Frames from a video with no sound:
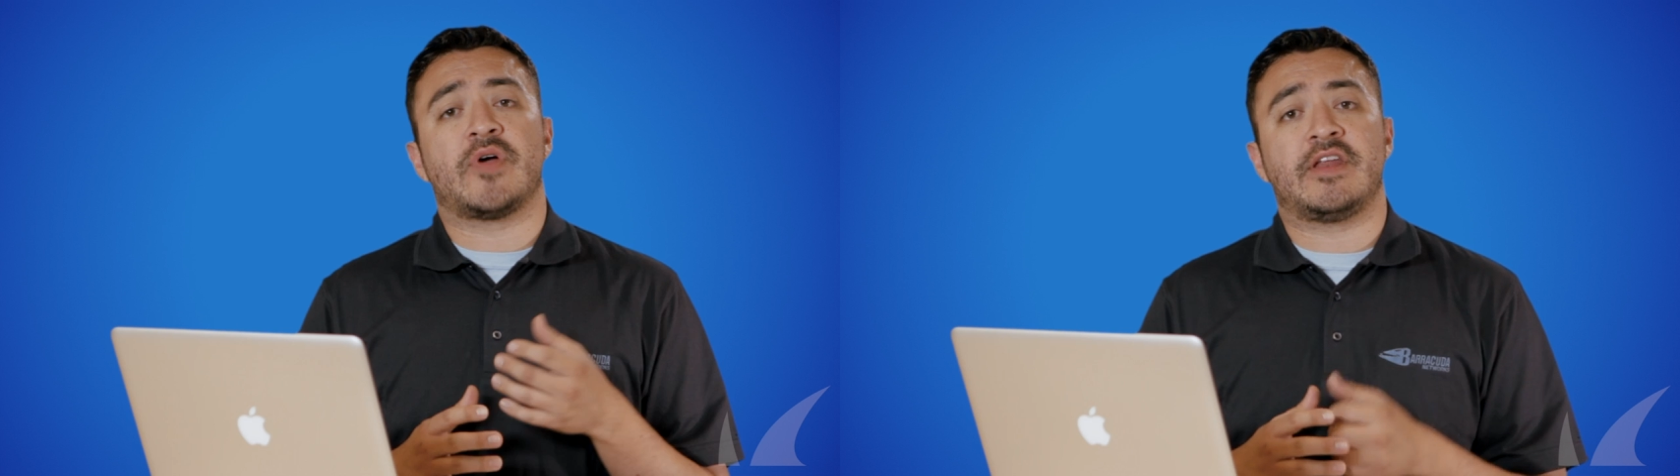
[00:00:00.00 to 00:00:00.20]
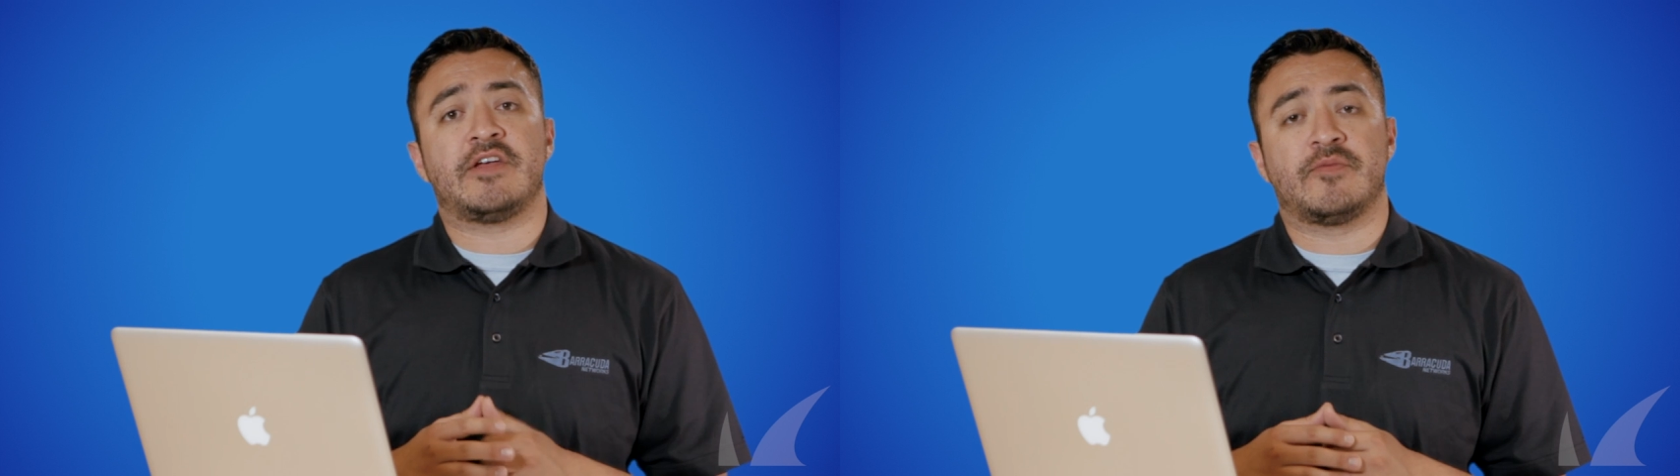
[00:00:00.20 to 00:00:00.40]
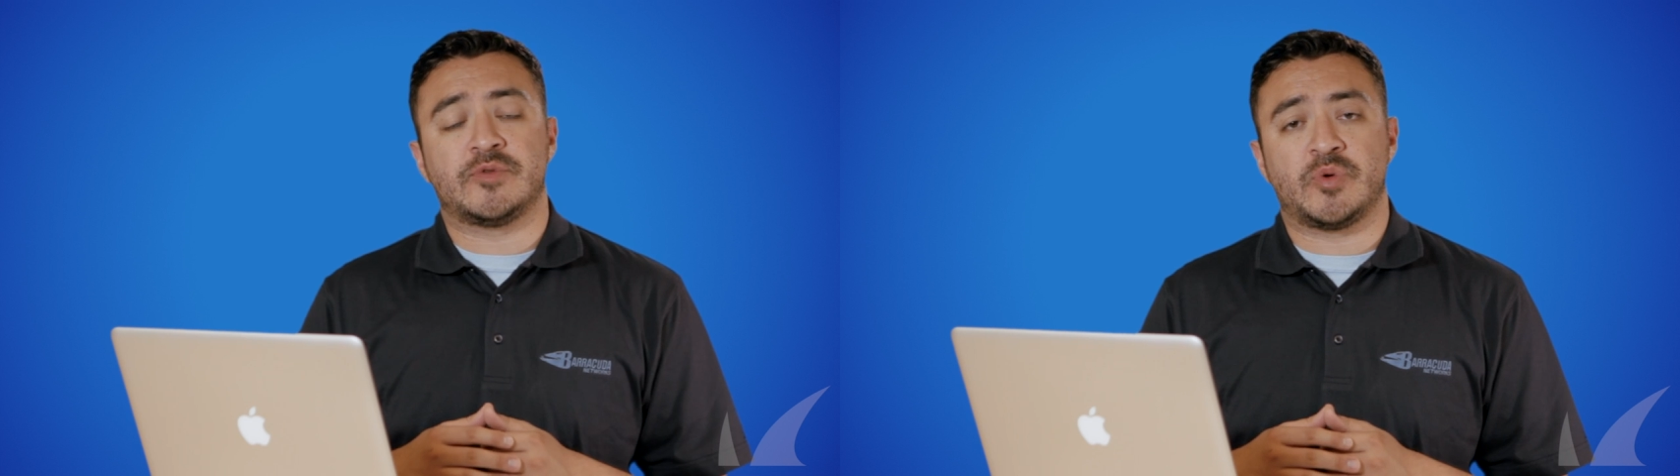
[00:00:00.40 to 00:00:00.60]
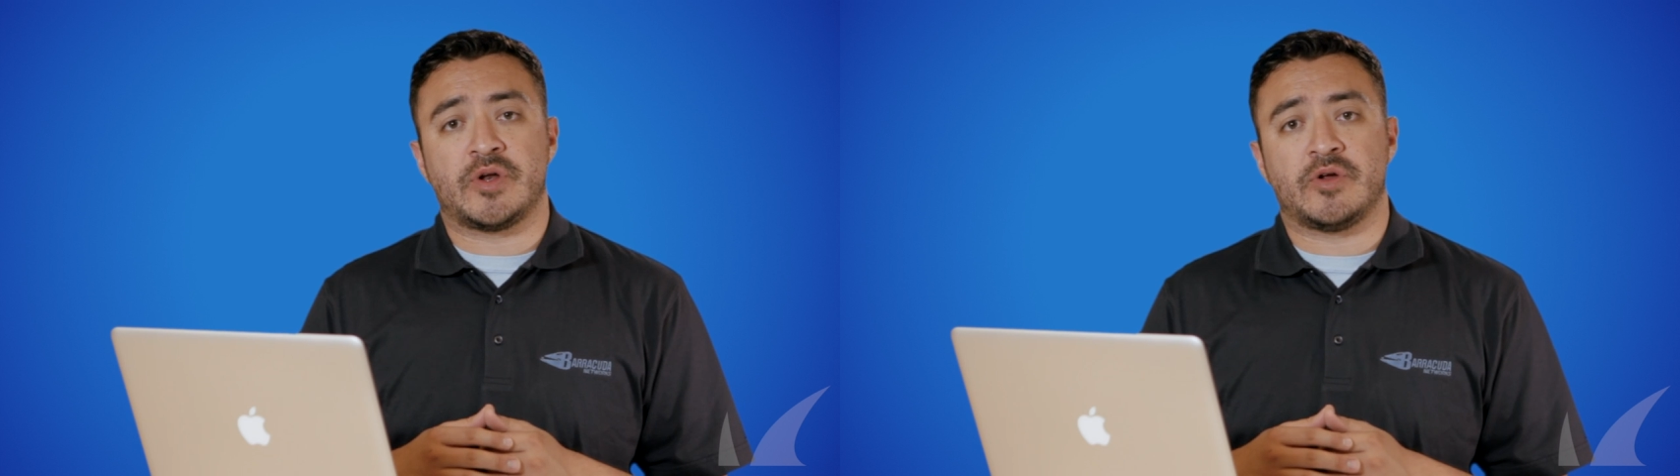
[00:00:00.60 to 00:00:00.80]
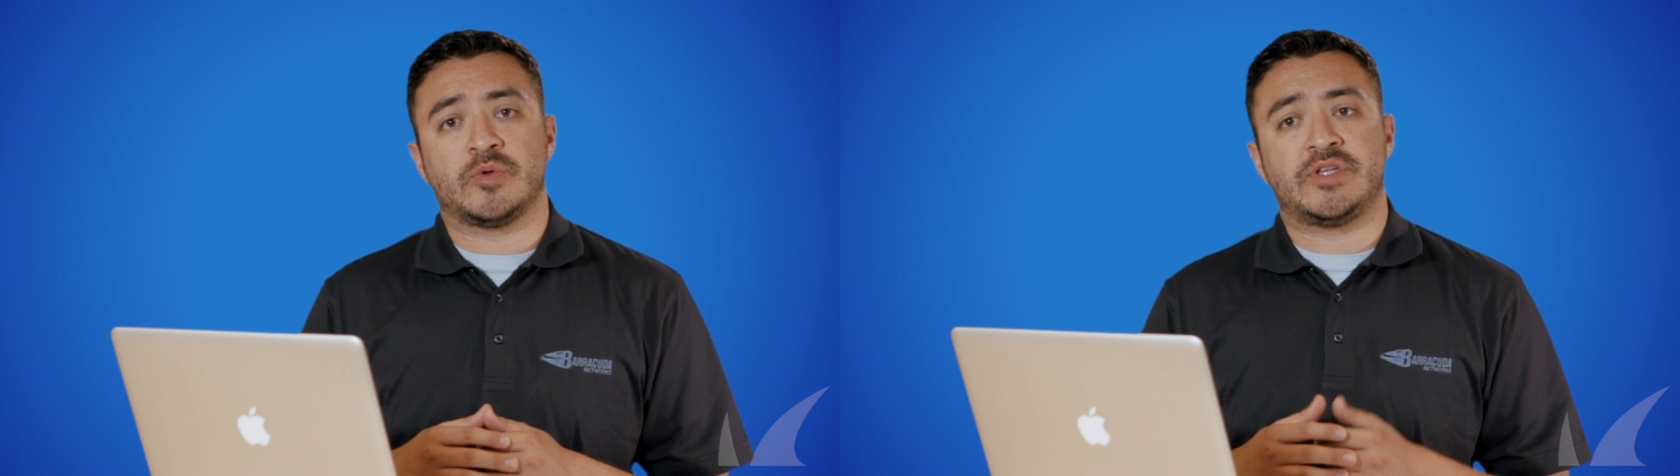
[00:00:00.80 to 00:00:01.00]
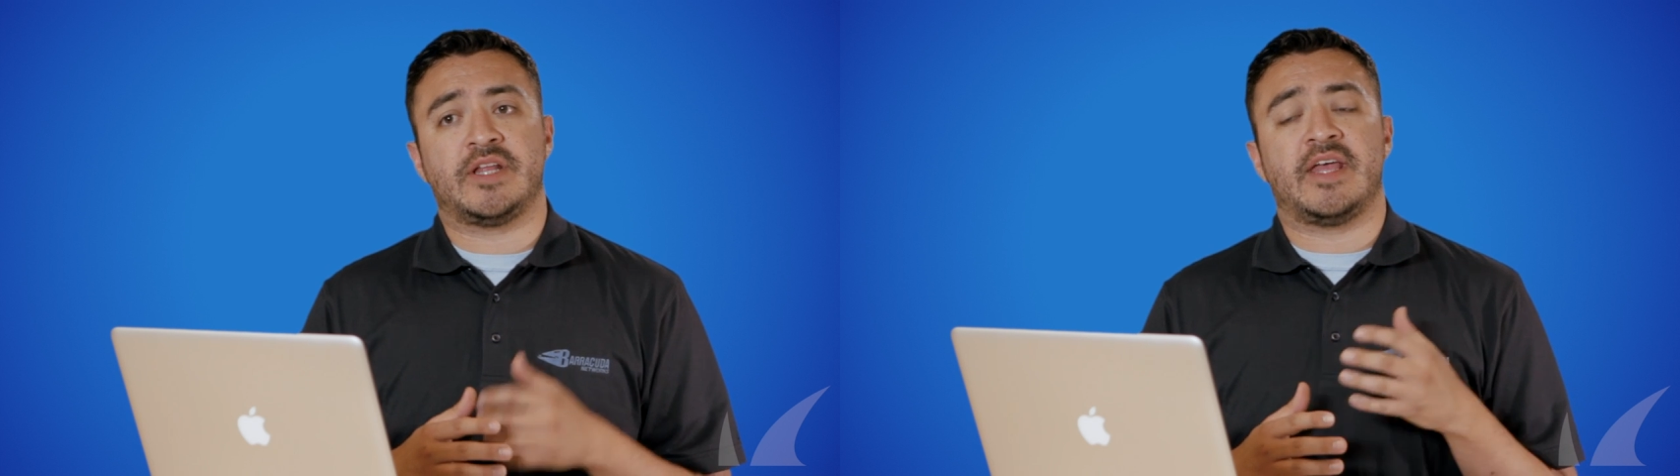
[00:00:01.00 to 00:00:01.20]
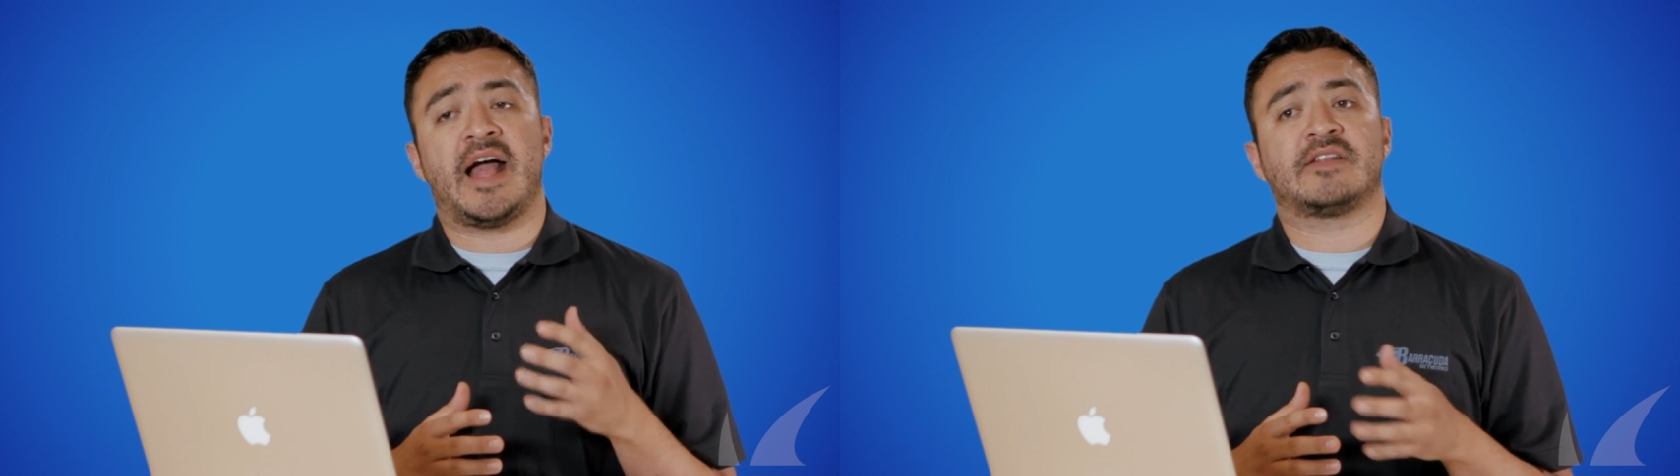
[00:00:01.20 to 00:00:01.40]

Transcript: ID from Twitter, we'll take the